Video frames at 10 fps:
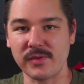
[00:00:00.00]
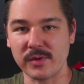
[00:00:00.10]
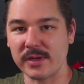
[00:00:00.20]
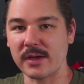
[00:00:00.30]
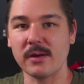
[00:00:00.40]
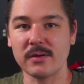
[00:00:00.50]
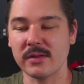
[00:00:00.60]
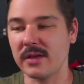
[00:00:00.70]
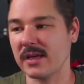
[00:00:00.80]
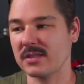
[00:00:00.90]
we go to the
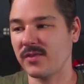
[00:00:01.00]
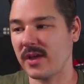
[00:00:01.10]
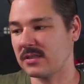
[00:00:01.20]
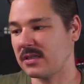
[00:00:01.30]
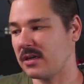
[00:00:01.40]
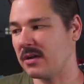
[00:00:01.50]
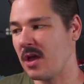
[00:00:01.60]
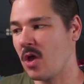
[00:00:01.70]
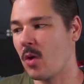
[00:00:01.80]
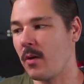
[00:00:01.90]
next phase here,
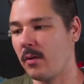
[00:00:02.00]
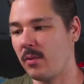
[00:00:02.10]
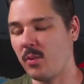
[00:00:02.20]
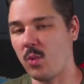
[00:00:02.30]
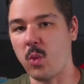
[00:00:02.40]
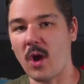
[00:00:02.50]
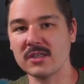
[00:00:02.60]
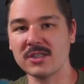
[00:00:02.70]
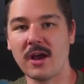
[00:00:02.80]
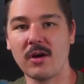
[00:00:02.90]
watch
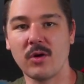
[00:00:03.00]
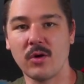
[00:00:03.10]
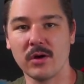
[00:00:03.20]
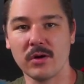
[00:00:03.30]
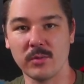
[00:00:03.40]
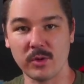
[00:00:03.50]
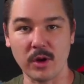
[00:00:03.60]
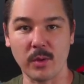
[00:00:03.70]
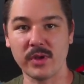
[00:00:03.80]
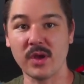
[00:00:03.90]
out, or
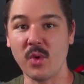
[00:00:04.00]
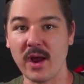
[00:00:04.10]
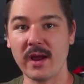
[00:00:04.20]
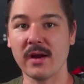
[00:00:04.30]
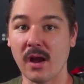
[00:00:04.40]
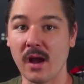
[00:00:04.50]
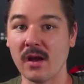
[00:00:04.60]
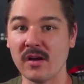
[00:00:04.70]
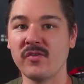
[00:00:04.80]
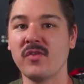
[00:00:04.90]
be aware
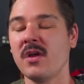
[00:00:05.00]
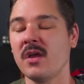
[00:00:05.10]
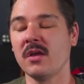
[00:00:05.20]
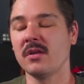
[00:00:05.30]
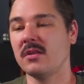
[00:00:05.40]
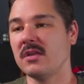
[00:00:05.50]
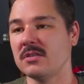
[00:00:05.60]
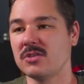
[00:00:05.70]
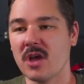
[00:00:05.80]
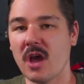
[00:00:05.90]
of
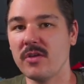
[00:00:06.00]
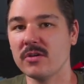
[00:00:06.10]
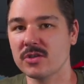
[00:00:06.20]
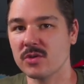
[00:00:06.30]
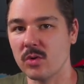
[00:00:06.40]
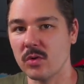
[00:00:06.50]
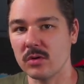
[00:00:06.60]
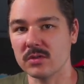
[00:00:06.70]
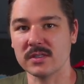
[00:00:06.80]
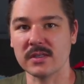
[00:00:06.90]
these other
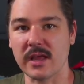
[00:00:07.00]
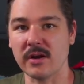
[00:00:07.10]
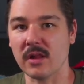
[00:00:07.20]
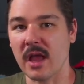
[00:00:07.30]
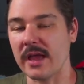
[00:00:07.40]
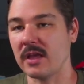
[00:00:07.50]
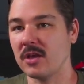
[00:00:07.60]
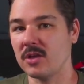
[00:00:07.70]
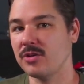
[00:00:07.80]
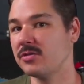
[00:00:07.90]
schools that are like
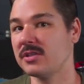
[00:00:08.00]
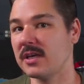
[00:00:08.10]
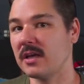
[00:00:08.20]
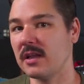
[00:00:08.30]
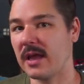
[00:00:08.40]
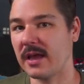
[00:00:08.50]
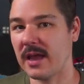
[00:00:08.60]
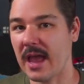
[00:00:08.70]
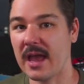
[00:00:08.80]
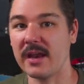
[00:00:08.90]
UCLA
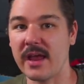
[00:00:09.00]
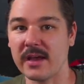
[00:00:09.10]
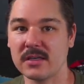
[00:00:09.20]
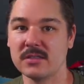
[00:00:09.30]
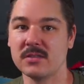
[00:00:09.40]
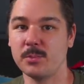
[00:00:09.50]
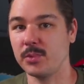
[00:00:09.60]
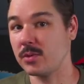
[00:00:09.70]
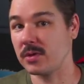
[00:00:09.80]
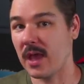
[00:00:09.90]
Annex
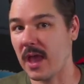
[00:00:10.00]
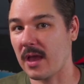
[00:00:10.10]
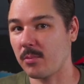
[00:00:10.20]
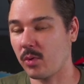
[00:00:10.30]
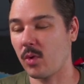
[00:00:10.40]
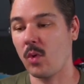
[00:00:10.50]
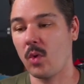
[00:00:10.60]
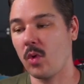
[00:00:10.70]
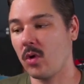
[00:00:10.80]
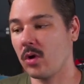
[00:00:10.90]
Boot Camp
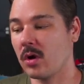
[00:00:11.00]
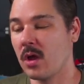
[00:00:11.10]
or